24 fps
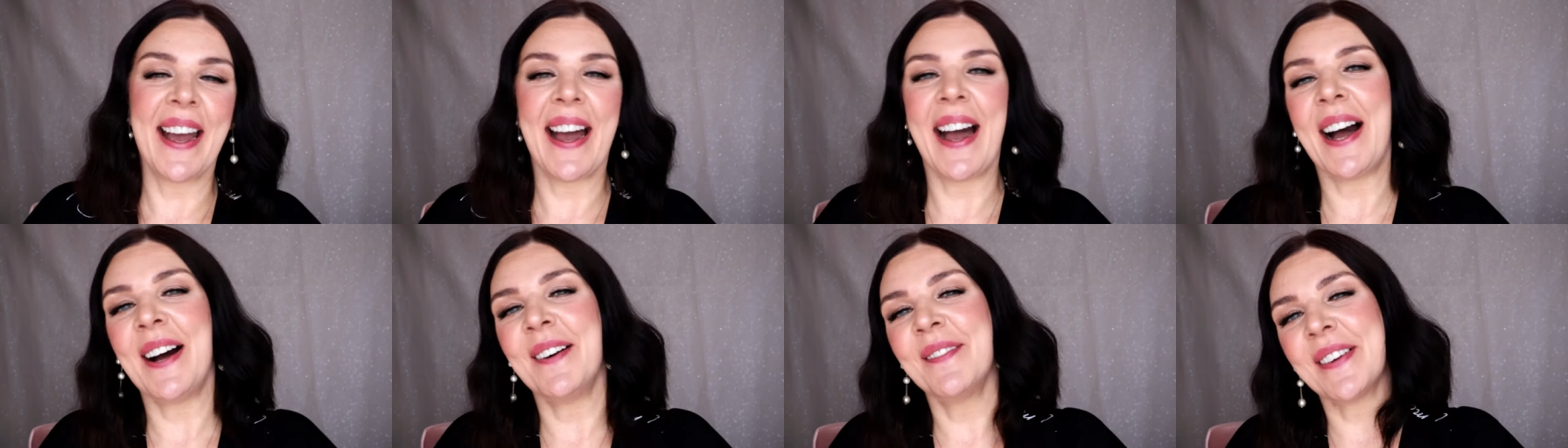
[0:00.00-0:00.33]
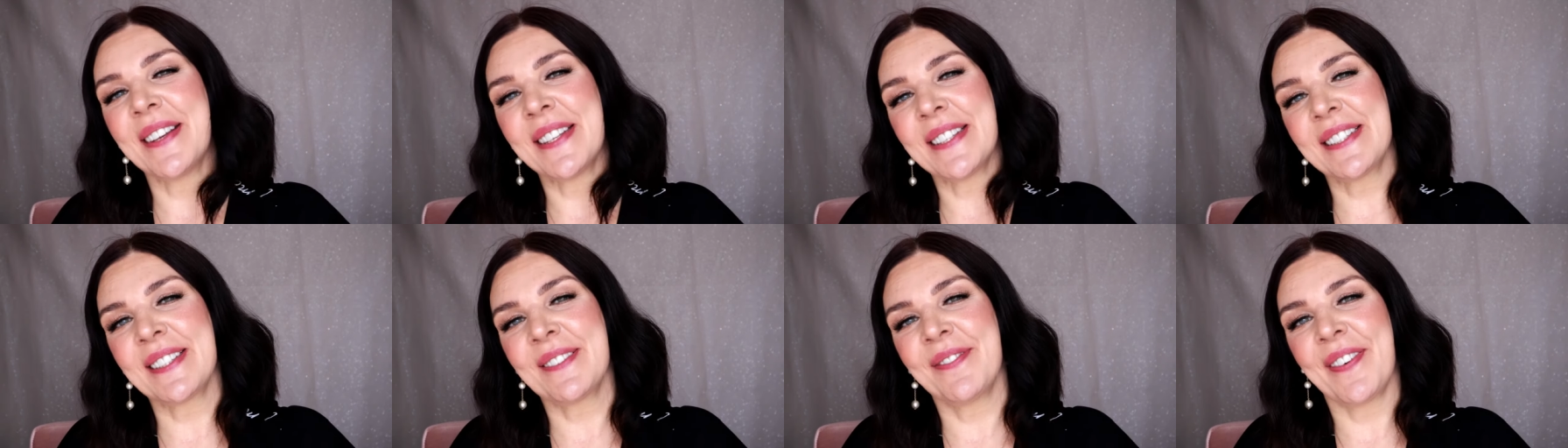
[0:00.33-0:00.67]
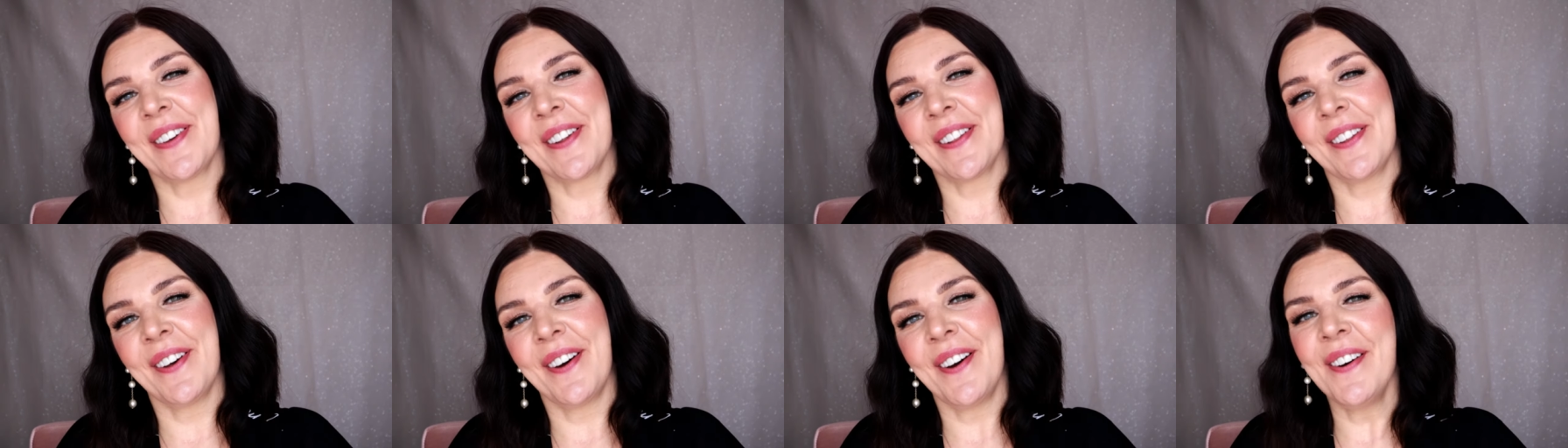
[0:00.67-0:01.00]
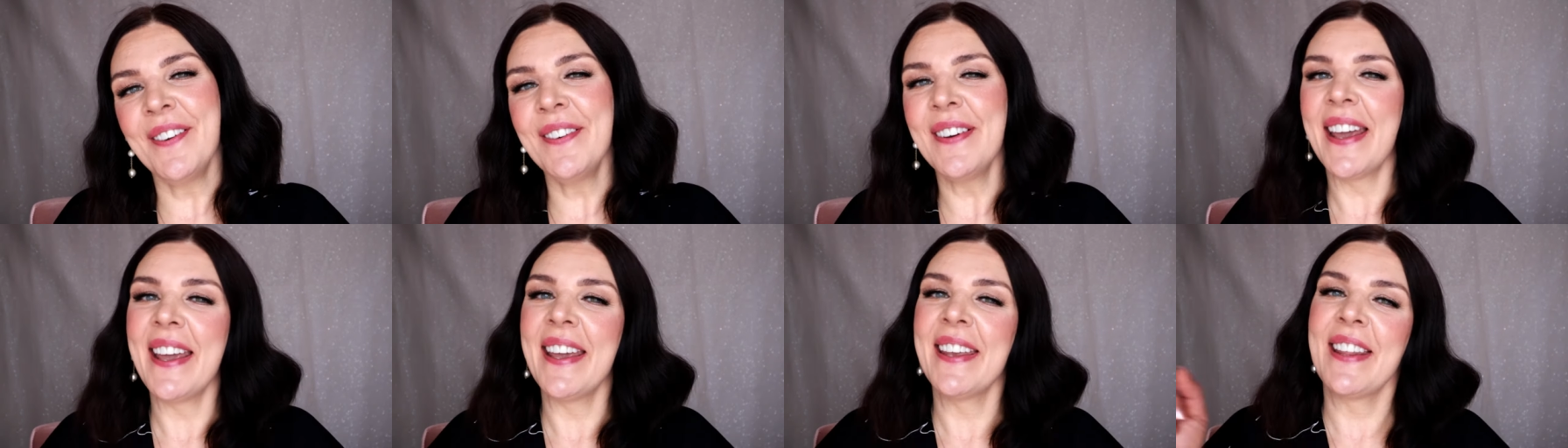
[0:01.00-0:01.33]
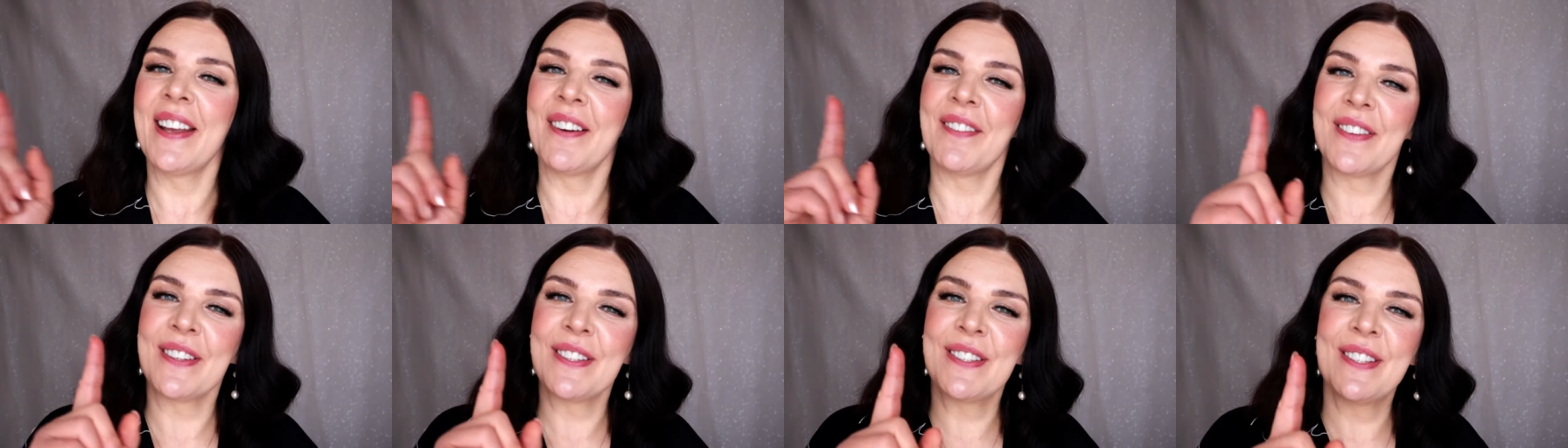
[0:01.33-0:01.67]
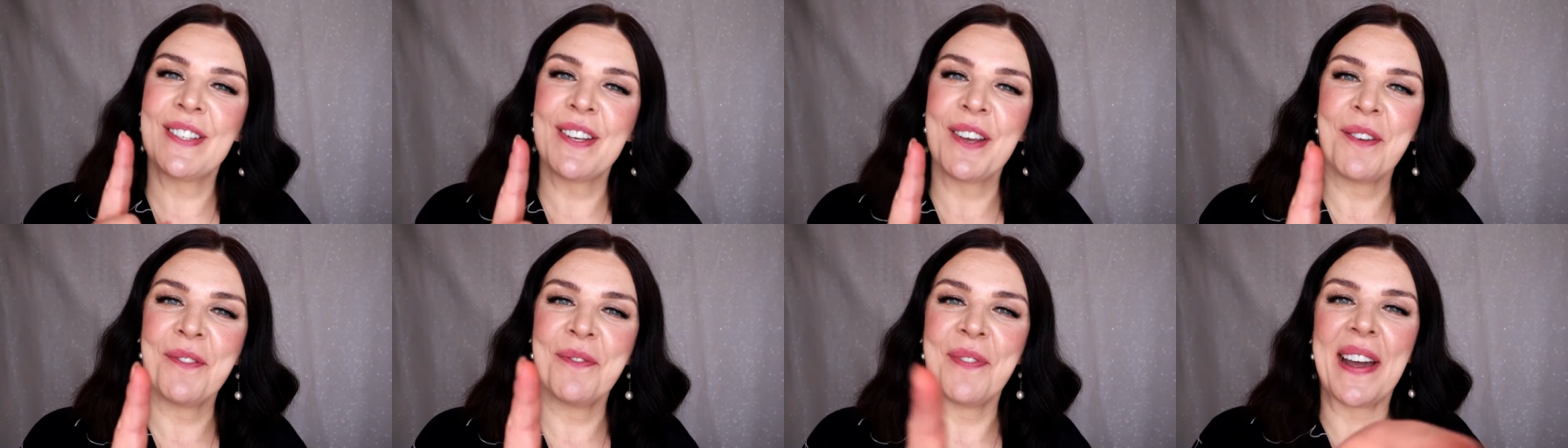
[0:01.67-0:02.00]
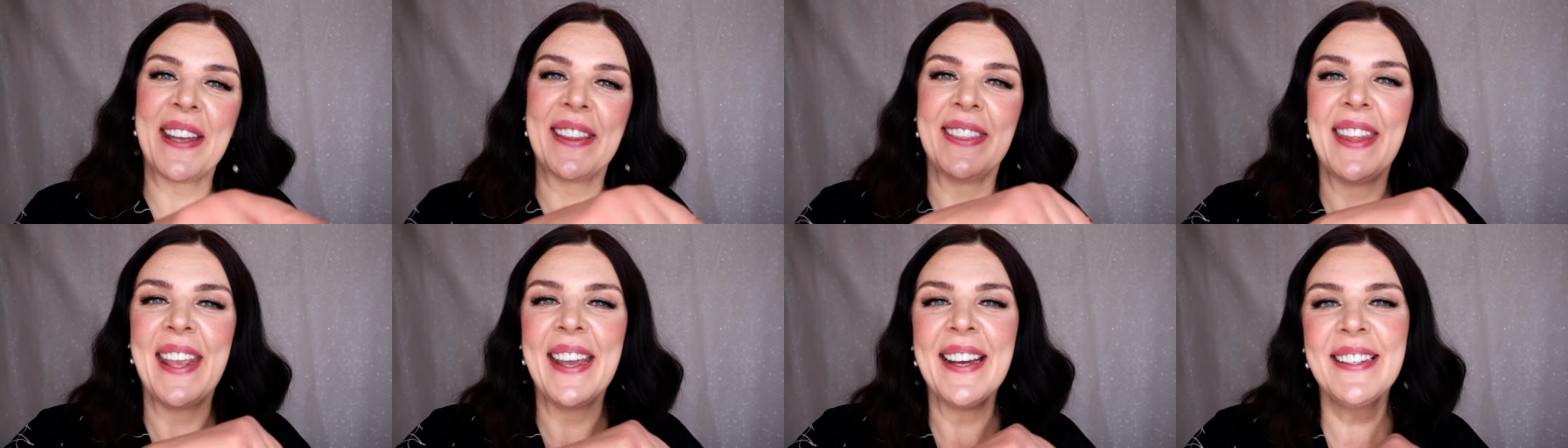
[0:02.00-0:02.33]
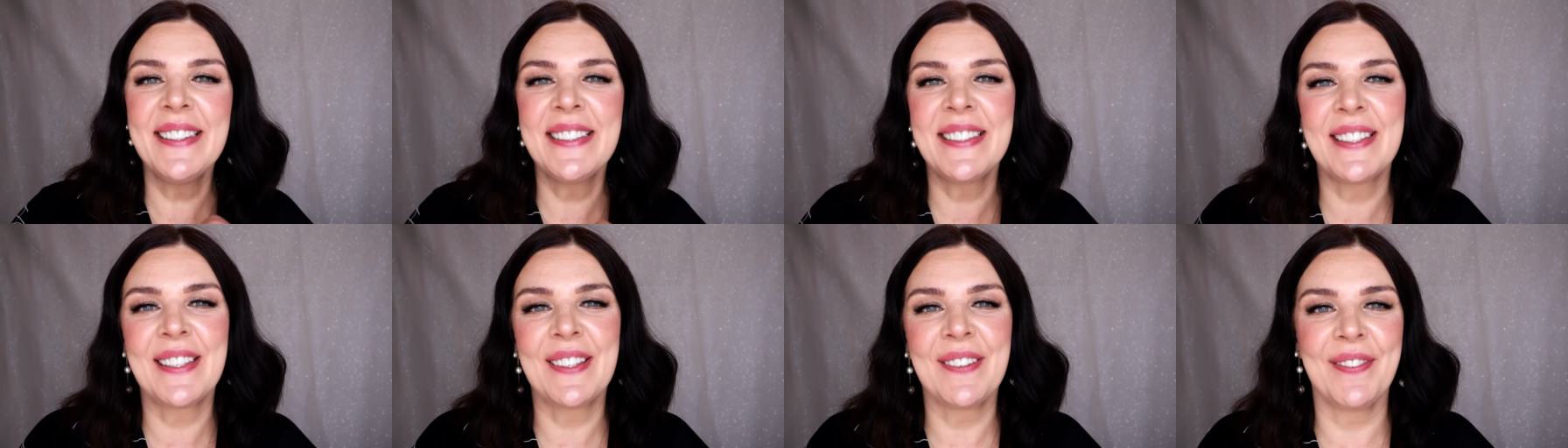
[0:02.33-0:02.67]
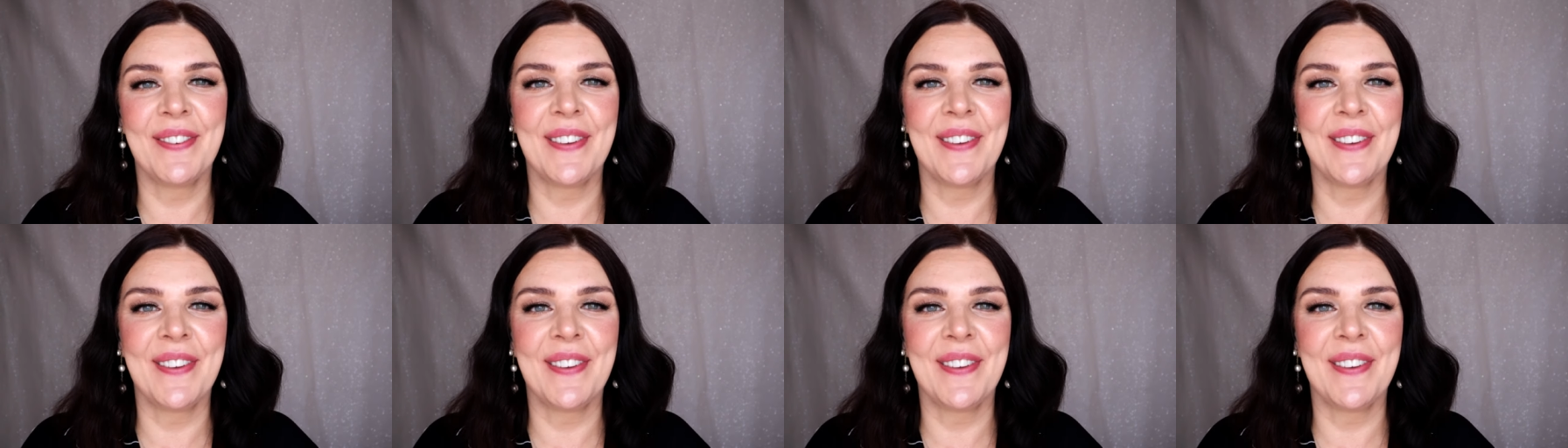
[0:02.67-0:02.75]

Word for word: comments below, and I will see you in my next